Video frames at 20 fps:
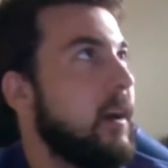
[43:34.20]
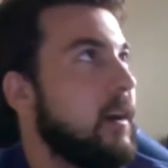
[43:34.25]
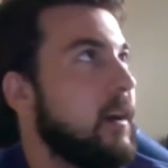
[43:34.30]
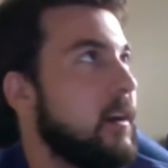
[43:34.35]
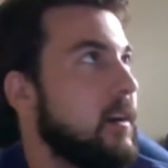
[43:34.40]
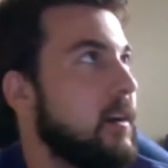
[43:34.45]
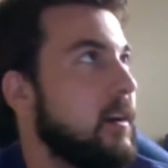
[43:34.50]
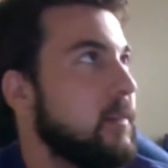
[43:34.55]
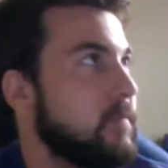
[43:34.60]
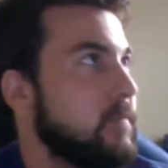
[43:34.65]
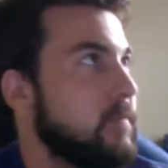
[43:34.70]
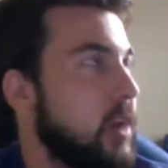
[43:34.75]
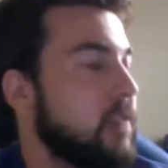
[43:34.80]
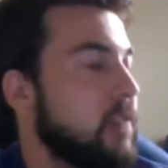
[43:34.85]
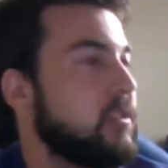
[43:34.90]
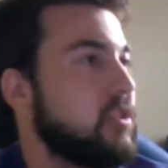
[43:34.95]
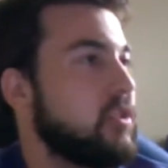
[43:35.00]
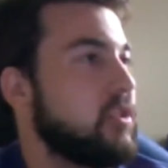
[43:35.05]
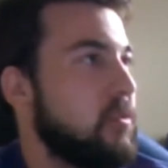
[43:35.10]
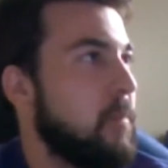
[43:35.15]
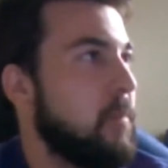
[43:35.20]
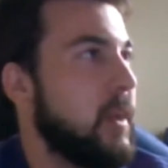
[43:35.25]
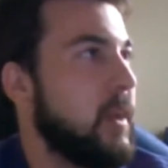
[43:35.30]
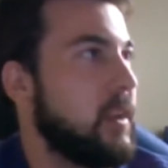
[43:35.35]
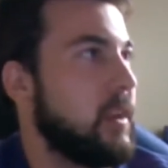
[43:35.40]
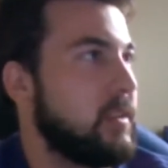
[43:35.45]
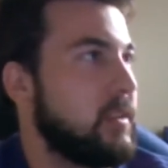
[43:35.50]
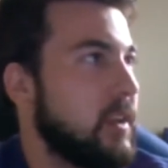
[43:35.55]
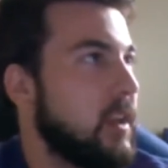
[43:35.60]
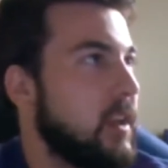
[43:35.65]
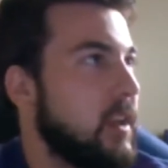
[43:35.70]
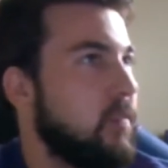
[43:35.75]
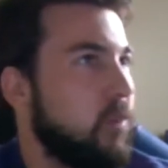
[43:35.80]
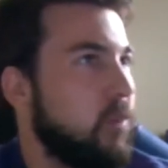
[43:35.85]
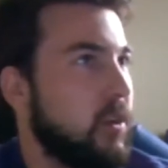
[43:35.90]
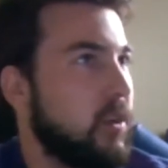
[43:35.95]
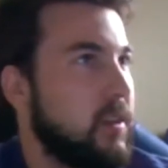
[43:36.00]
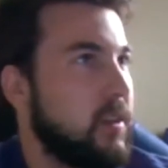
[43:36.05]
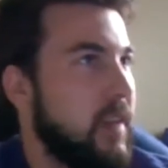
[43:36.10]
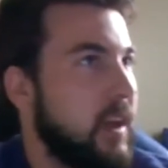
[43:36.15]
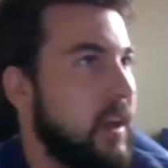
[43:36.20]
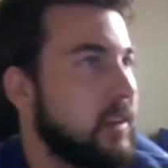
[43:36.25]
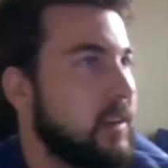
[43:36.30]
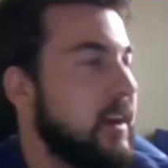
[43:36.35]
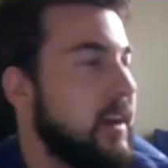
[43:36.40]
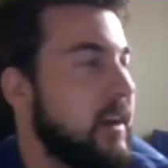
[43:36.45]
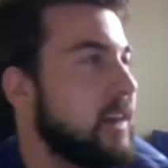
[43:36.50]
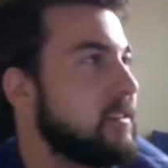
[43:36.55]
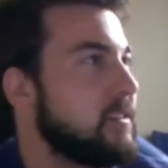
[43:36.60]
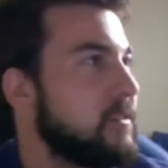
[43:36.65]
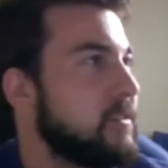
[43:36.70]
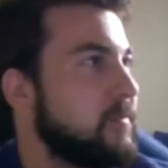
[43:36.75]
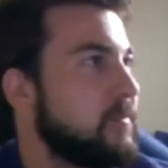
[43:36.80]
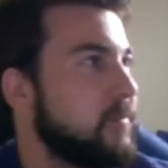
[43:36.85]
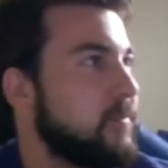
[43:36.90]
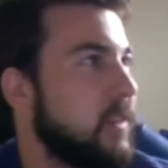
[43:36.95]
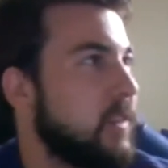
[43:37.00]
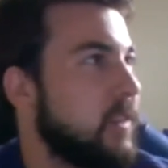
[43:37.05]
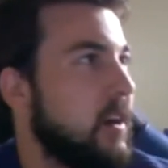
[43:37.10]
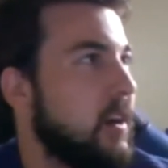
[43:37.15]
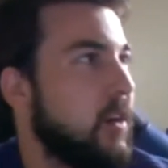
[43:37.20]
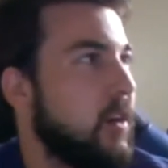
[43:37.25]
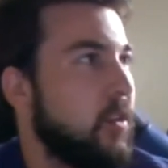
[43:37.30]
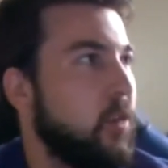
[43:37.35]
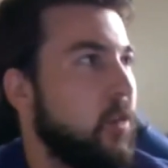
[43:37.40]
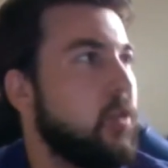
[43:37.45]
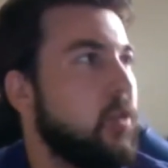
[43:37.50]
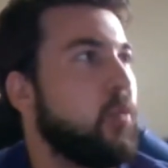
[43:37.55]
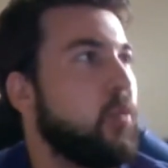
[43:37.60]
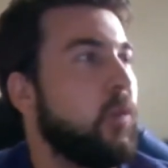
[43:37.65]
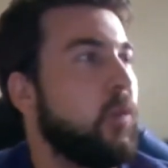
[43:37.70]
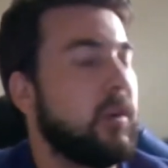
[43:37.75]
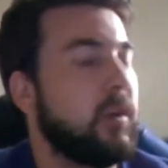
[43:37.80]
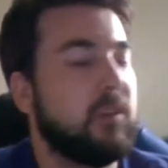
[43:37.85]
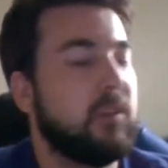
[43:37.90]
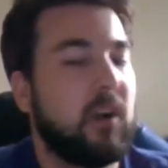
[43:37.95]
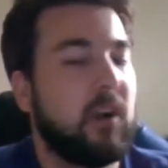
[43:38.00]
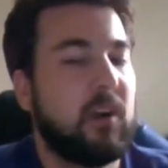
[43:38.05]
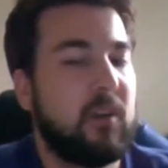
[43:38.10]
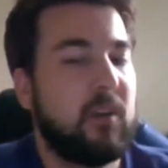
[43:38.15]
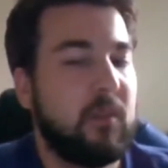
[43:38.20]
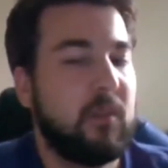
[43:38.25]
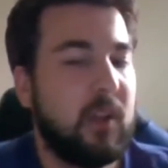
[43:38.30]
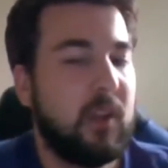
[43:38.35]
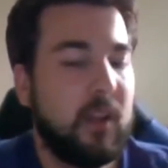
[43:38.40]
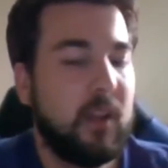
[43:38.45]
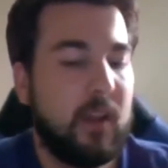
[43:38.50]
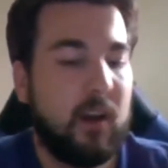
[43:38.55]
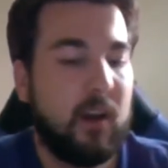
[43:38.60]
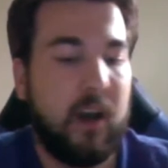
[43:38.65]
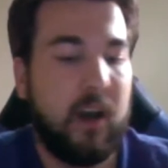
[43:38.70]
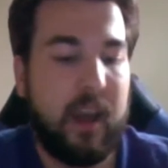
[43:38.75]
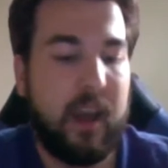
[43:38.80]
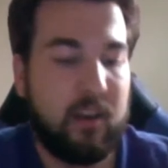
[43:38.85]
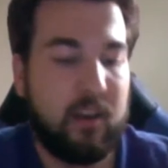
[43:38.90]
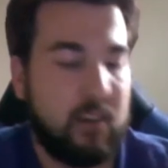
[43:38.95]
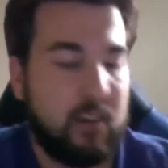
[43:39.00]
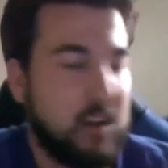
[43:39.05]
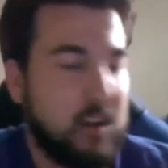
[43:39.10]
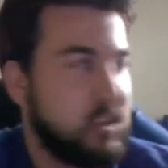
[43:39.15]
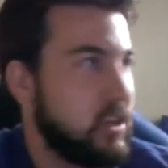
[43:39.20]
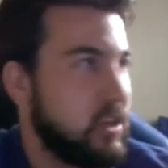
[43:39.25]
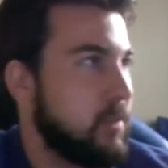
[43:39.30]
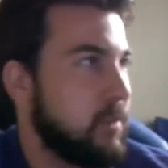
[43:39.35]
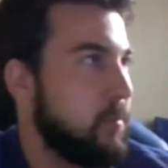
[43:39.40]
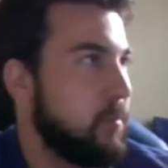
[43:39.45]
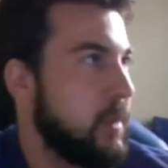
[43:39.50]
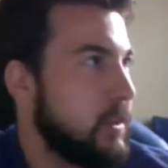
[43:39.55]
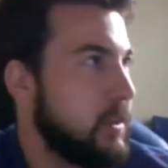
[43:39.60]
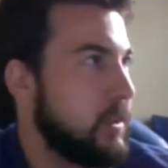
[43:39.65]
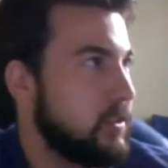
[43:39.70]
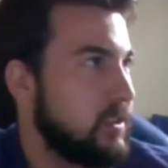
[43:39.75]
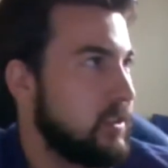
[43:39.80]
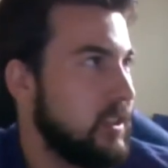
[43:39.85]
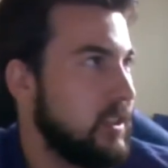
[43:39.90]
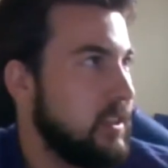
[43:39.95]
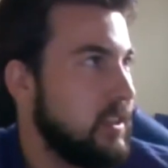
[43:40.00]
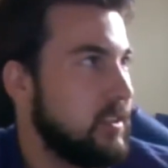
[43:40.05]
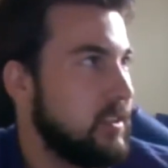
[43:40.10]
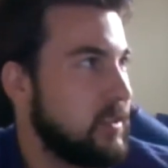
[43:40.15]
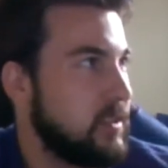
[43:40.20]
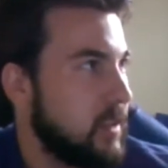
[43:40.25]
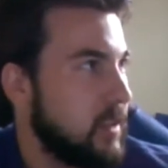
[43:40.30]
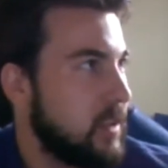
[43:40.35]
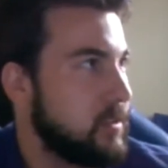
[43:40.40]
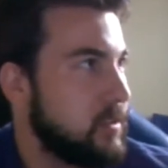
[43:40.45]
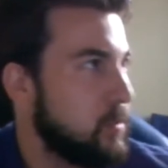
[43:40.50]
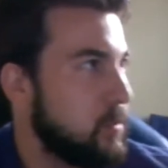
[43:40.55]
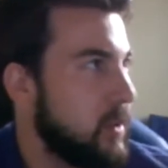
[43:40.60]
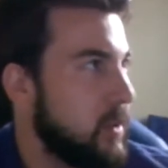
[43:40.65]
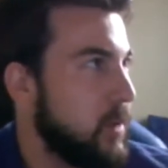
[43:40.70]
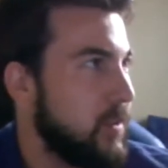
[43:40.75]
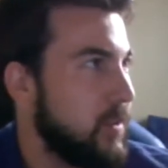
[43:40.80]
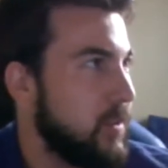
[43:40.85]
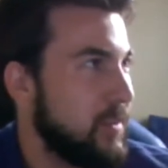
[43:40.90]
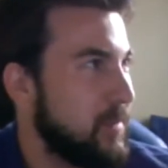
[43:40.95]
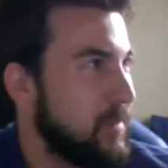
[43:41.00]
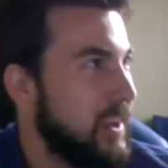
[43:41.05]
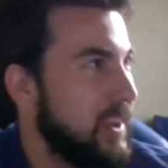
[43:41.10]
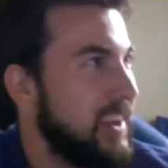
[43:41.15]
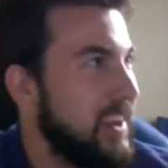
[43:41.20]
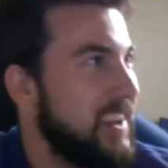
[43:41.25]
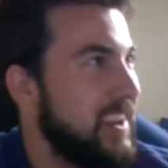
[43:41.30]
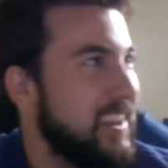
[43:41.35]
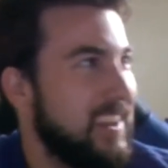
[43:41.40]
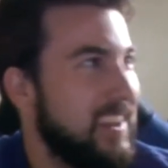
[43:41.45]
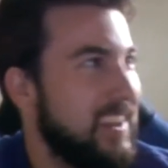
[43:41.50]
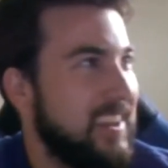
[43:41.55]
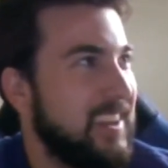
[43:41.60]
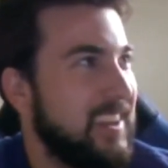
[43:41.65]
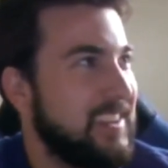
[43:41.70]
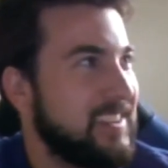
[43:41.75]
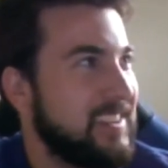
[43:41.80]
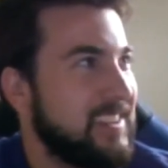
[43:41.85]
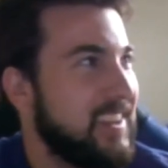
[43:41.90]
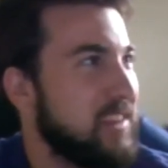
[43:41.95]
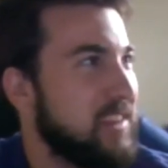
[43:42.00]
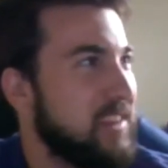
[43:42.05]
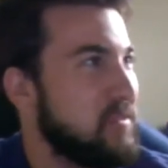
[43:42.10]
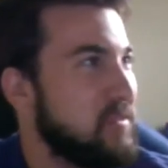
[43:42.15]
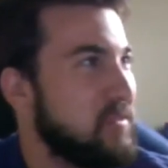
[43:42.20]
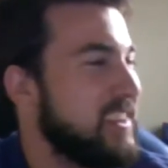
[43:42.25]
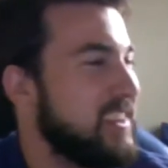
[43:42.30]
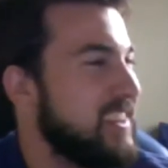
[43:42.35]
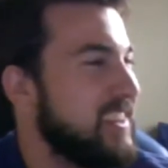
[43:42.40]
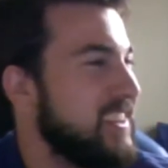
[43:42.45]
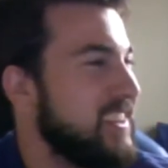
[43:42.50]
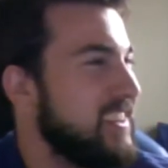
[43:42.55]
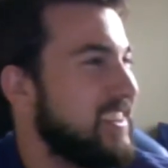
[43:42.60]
talk to Trumbetta to get enrolled in that class. Although you will learn ladder logic, PLCs, and get to play with them, and it's a lot of fun.